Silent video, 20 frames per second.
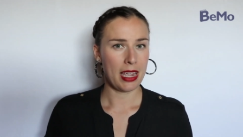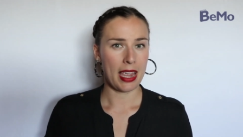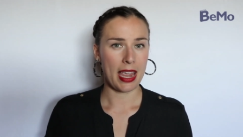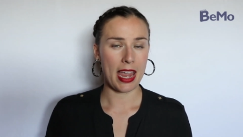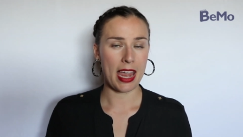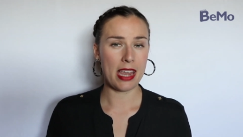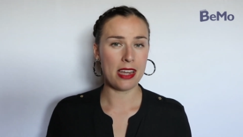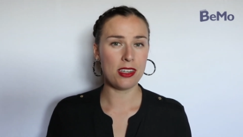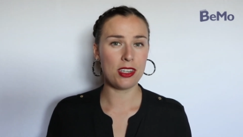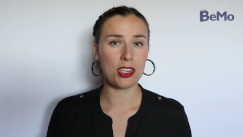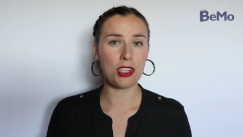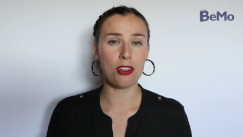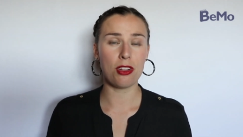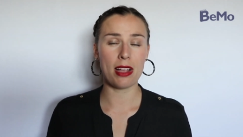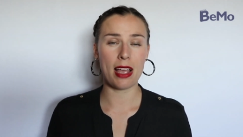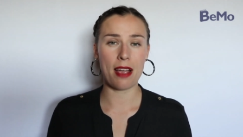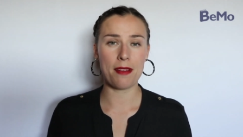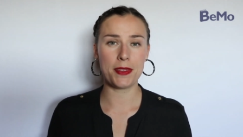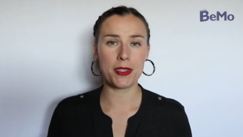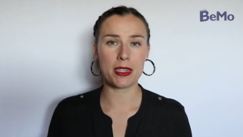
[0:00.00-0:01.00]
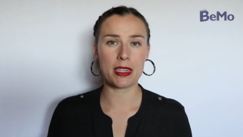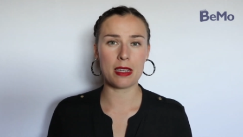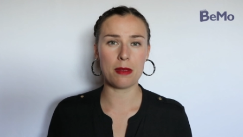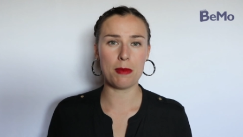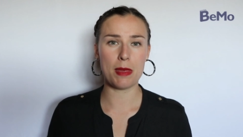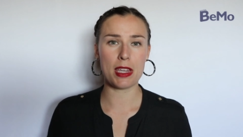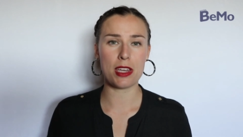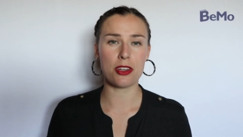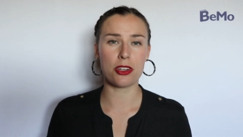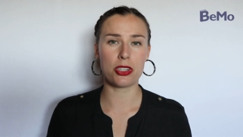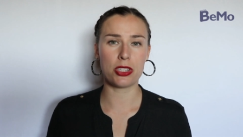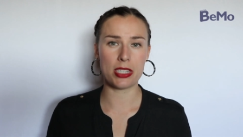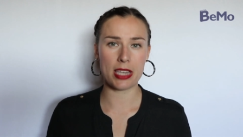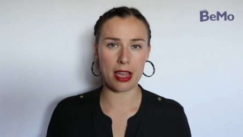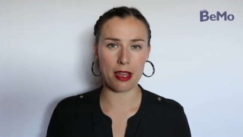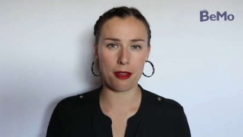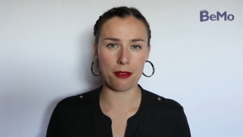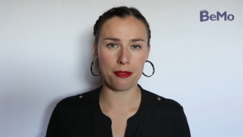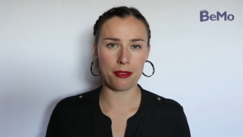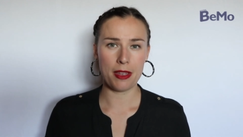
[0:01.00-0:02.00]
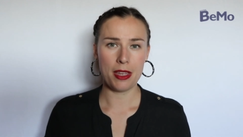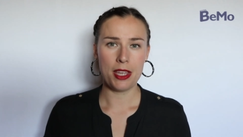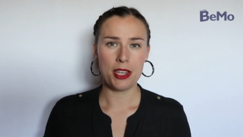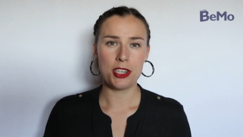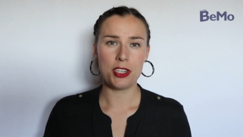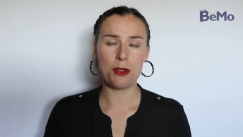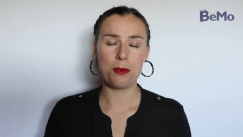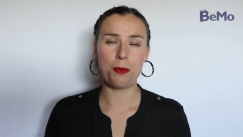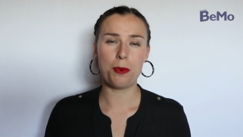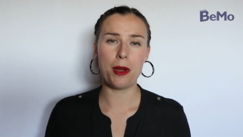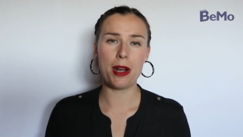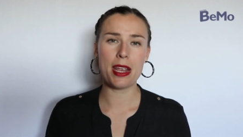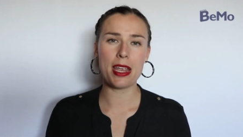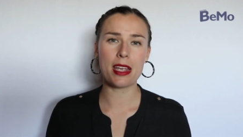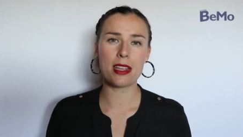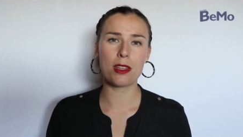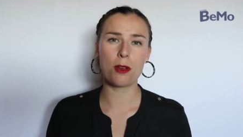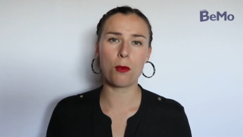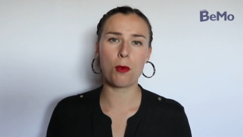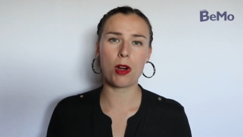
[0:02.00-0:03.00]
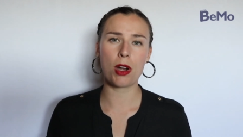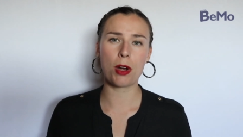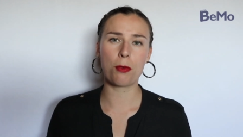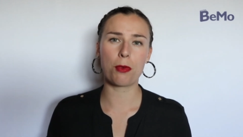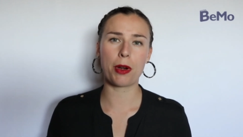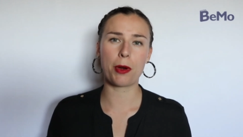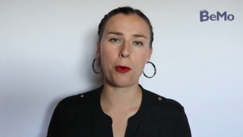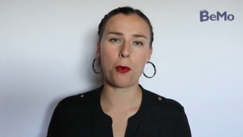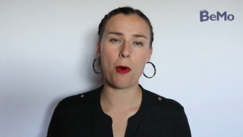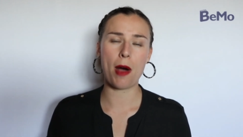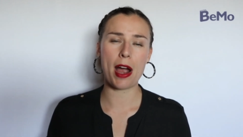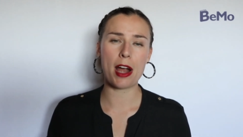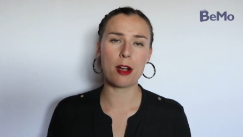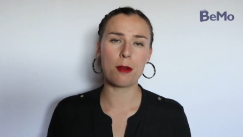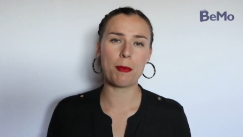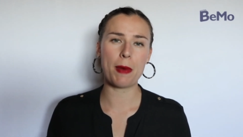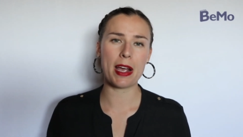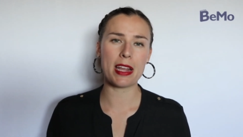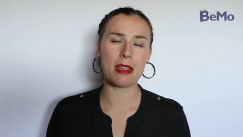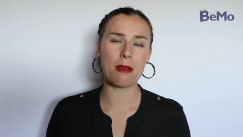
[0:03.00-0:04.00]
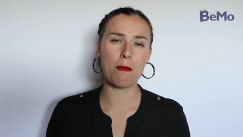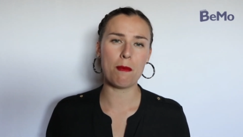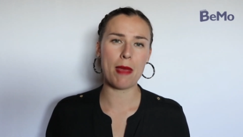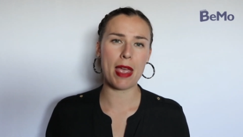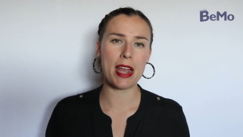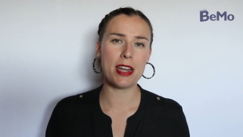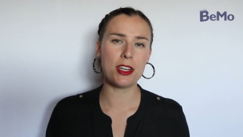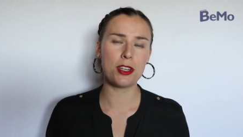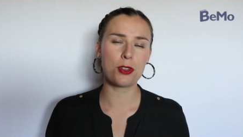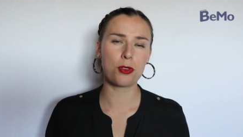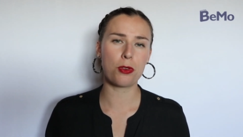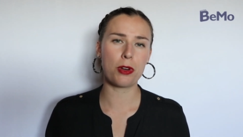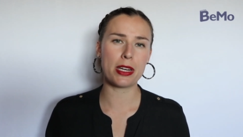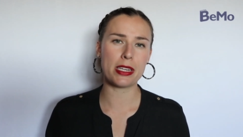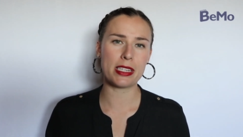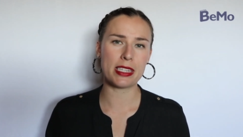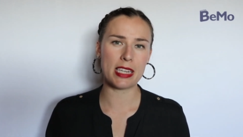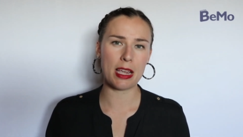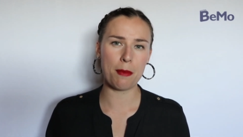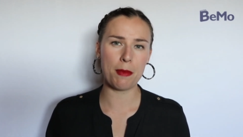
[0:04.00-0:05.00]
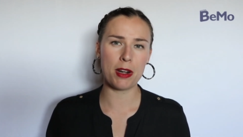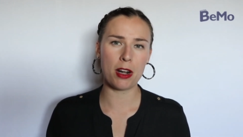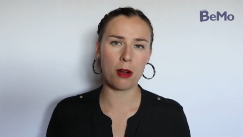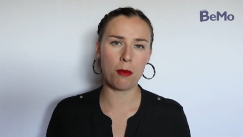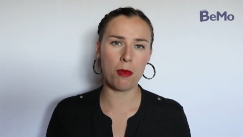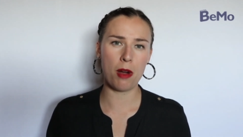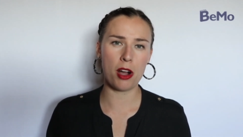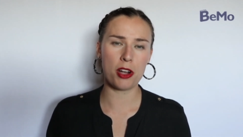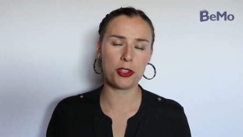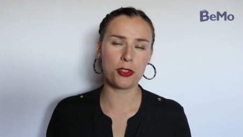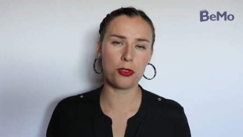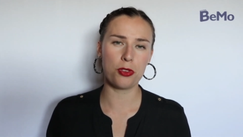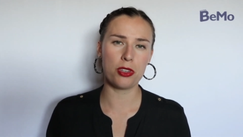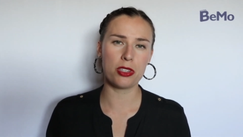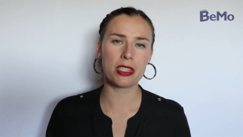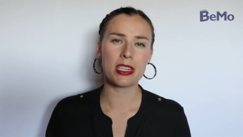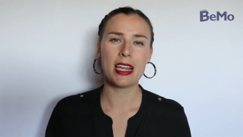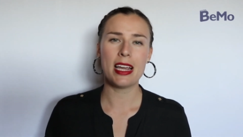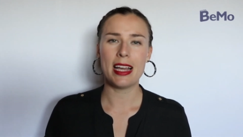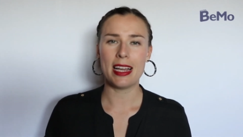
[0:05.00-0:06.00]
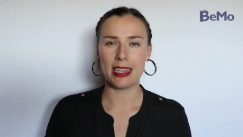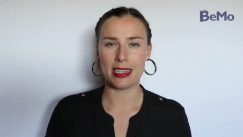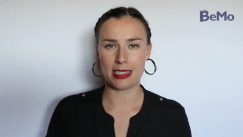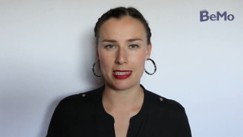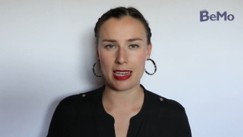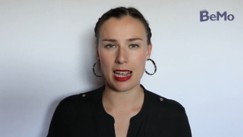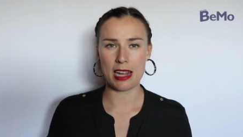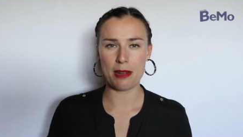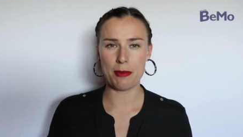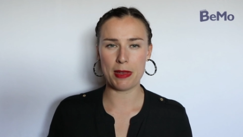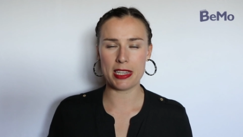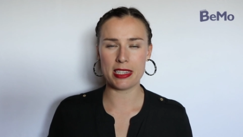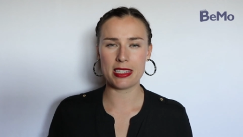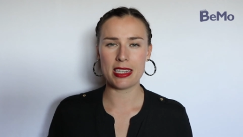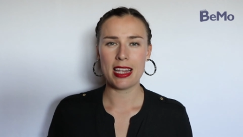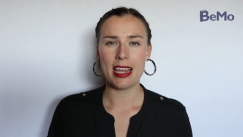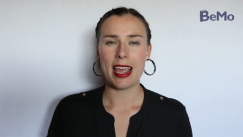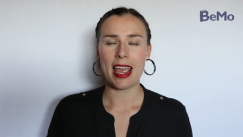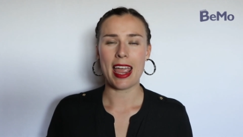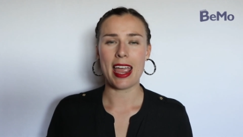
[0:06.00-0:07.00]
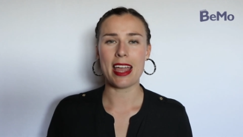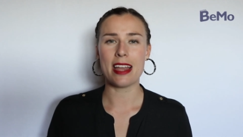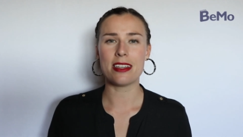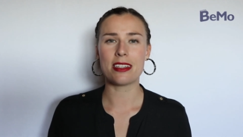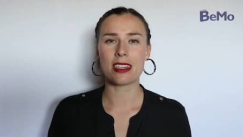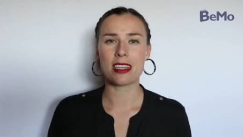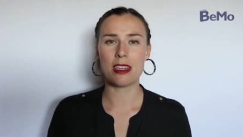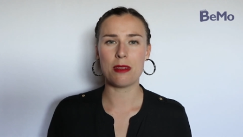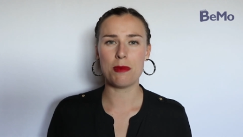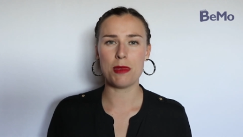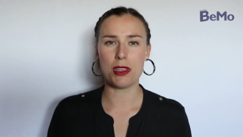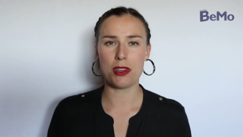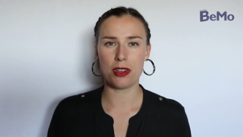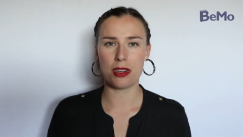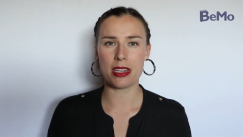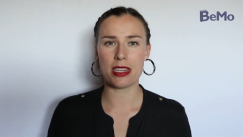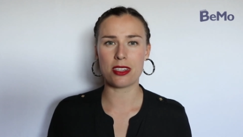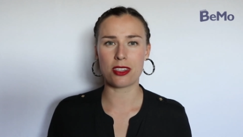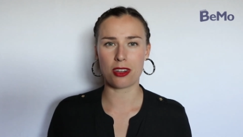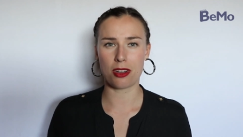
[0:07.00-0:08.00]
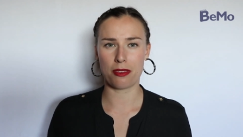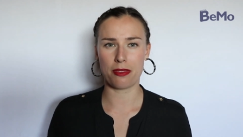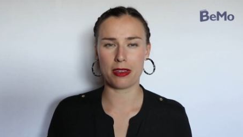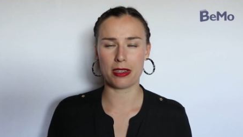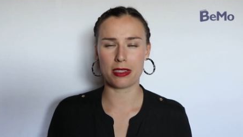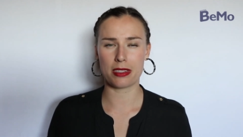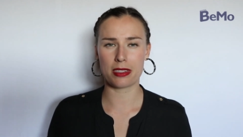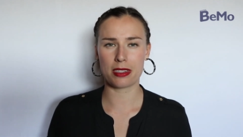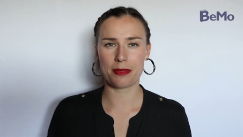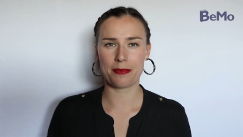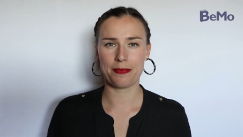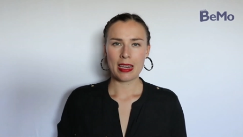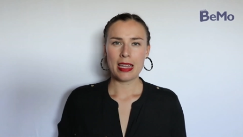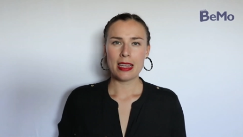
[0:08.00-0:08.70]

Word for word: And you'll have to commit yourself to putting in the work required by the mandatory seminar modules, assignments, and community service.